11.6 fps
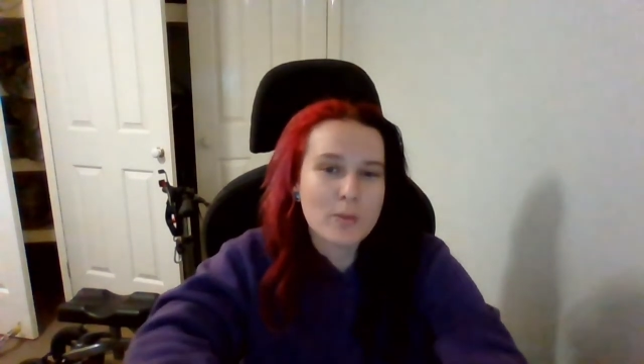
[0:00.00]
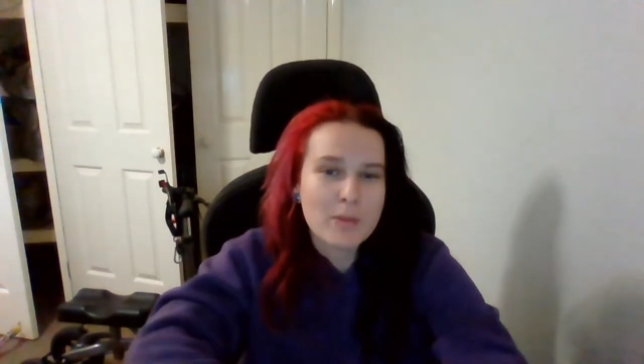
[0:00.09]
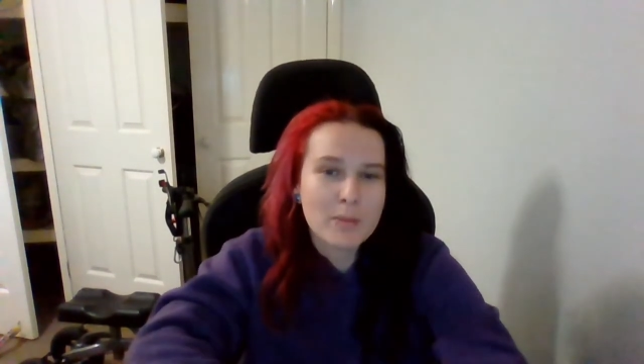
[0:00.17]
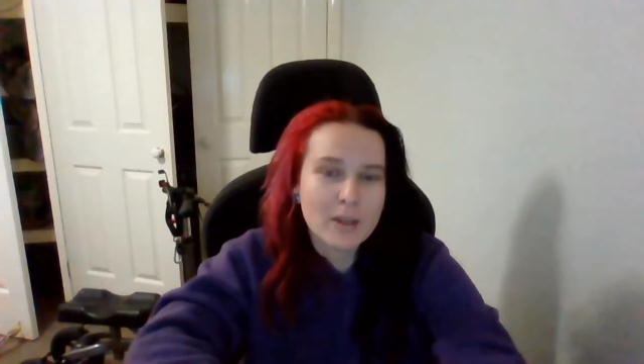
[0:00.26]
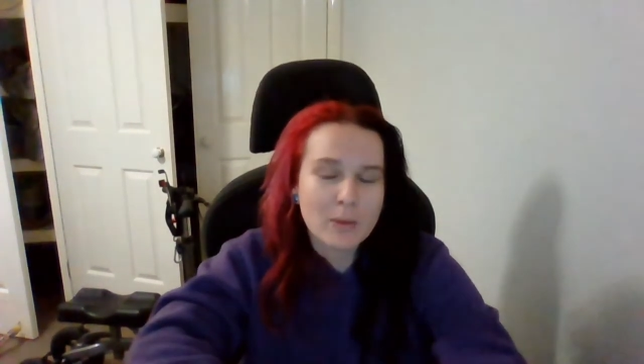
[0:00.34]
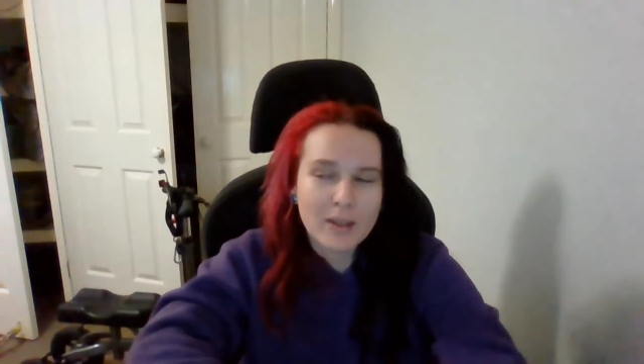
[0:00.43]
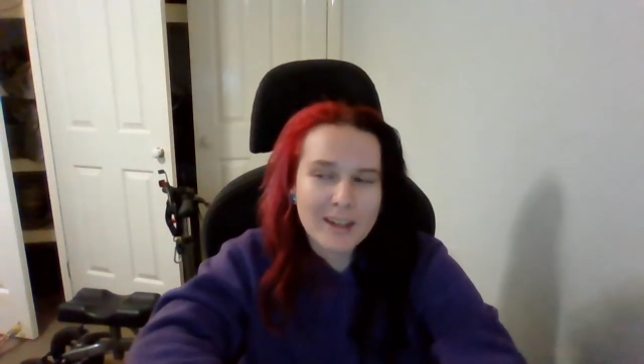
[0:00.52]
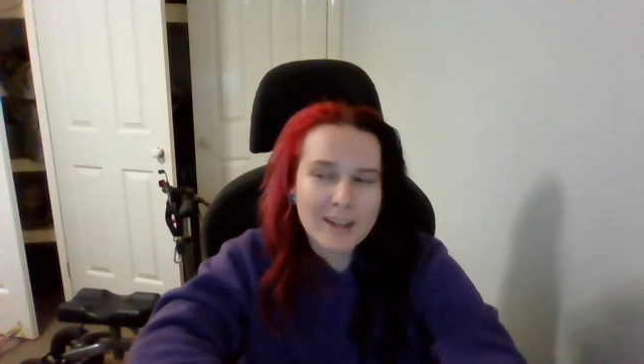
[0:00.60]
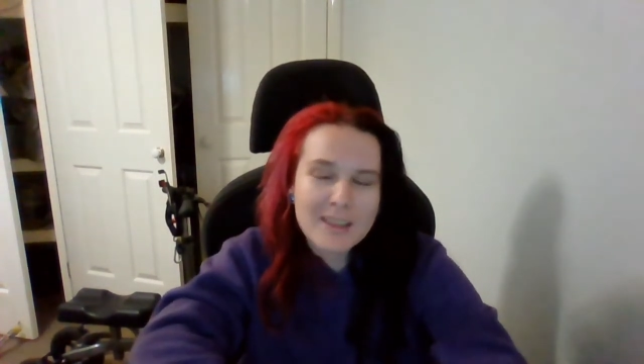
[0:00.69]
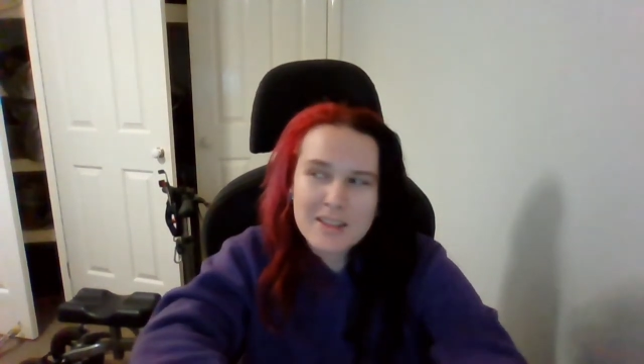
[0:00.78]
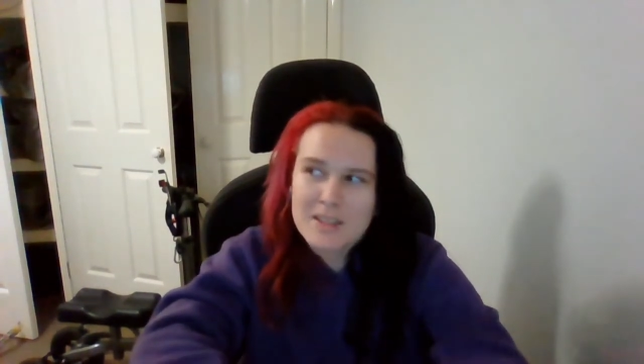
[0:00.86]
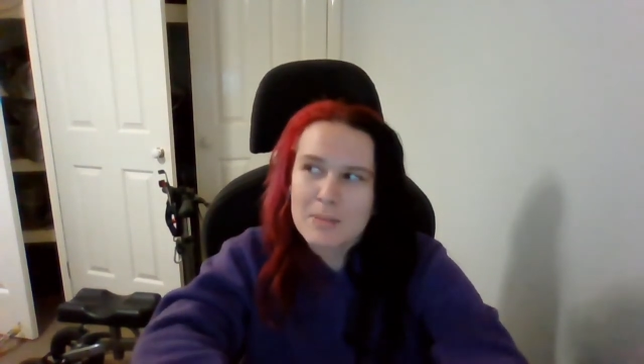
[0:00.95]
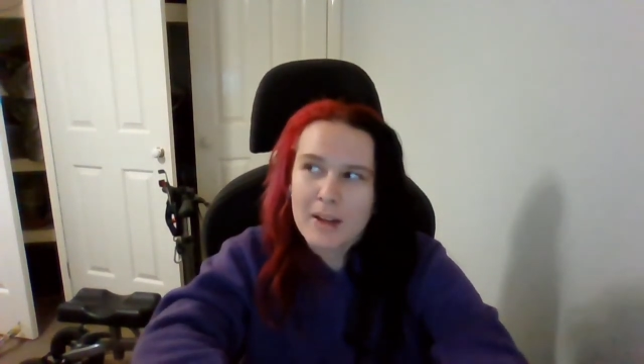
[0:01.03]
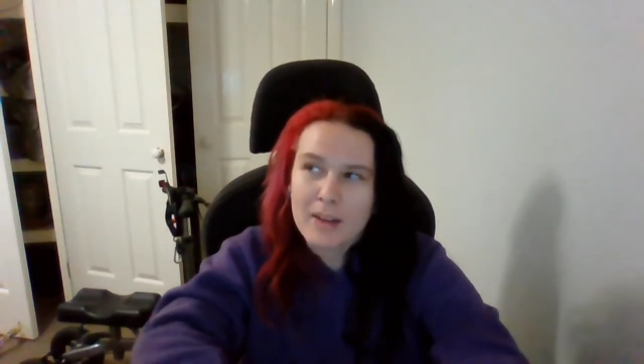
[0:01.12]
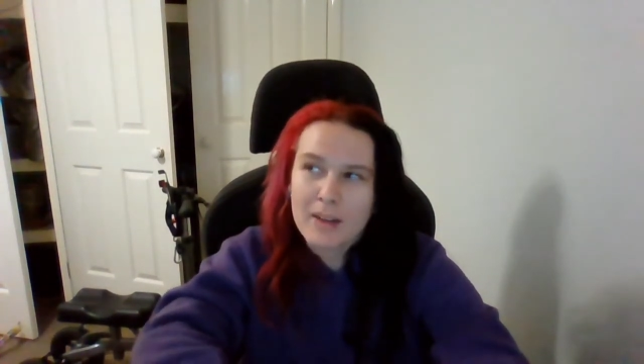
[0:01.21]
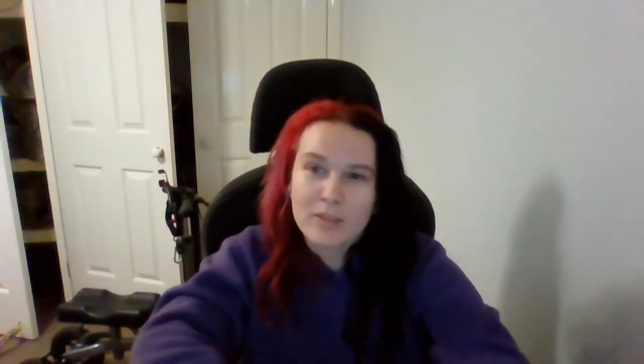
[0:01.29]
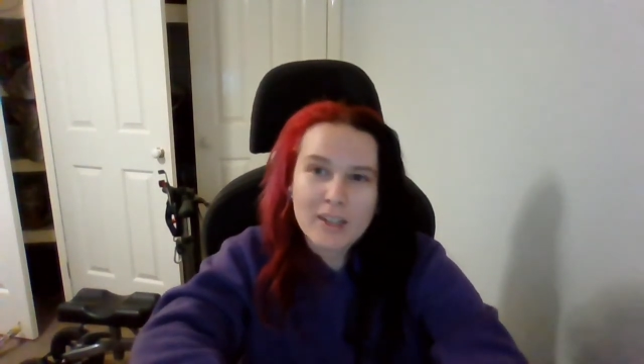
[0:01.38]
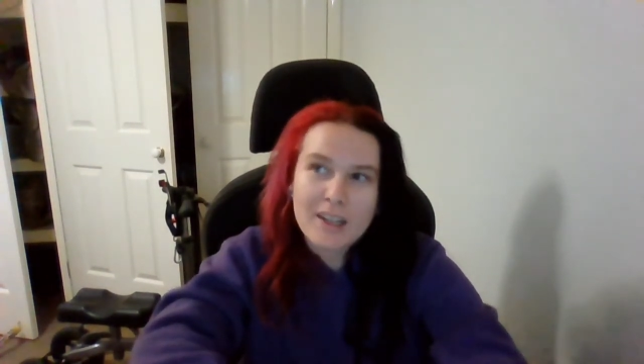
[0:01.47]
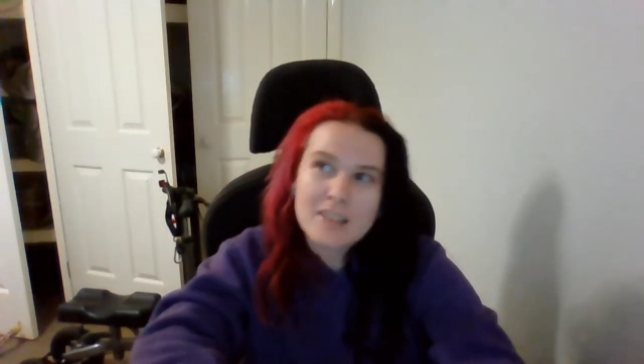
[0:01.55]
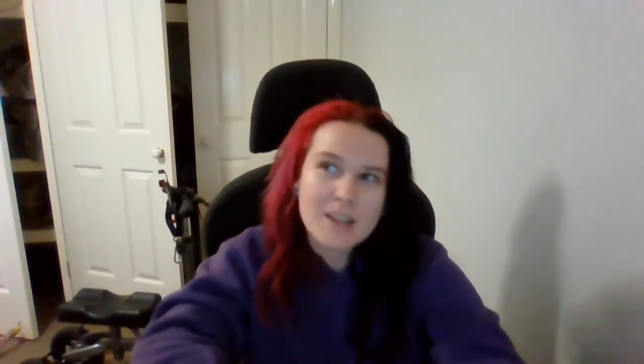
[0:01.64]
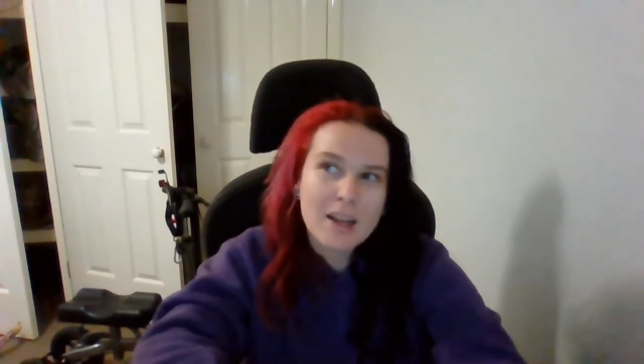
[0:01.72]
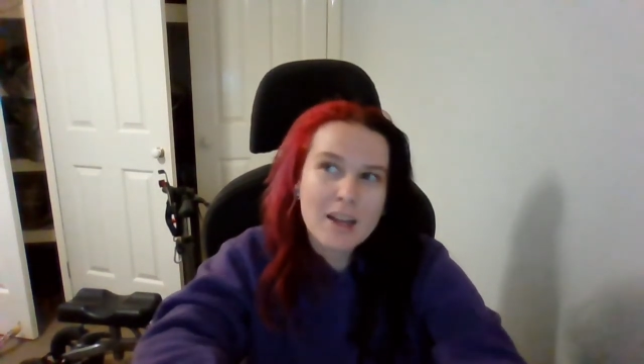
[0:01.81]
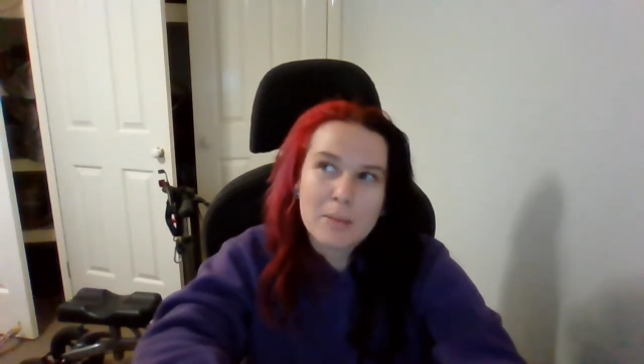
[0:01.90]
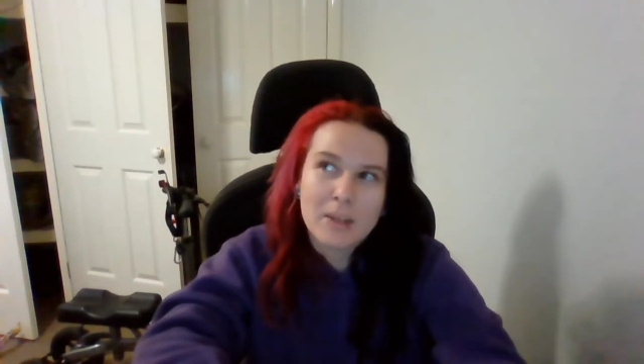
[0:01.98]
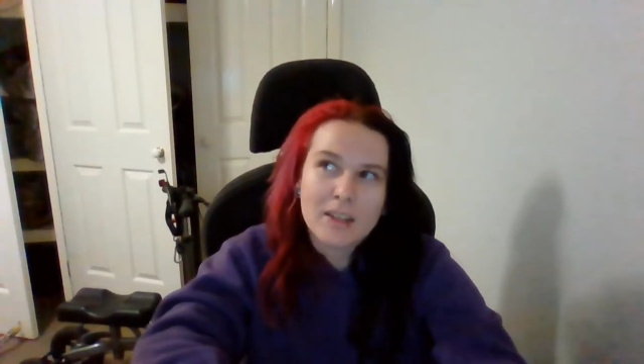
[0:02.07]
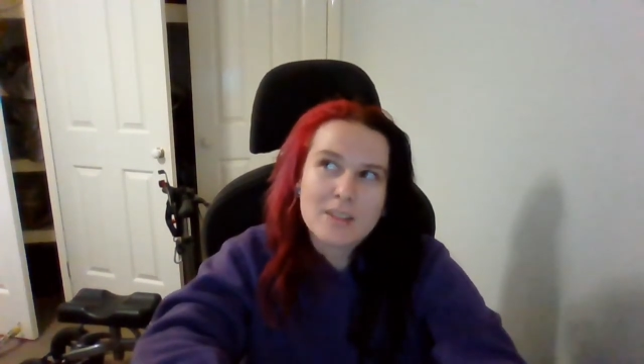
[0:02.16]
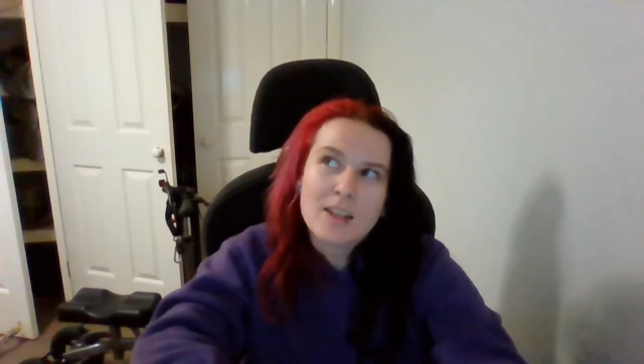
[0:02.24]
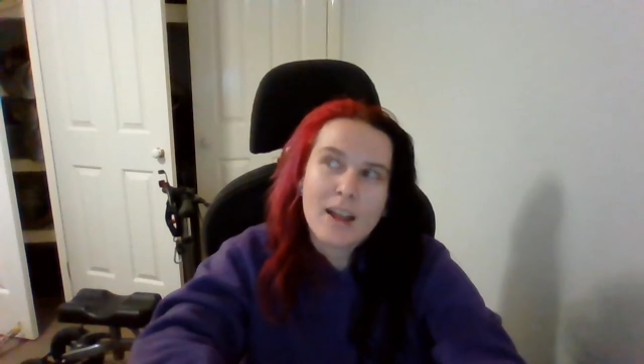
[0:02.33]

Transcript: the big one in the span of like 10 minutes,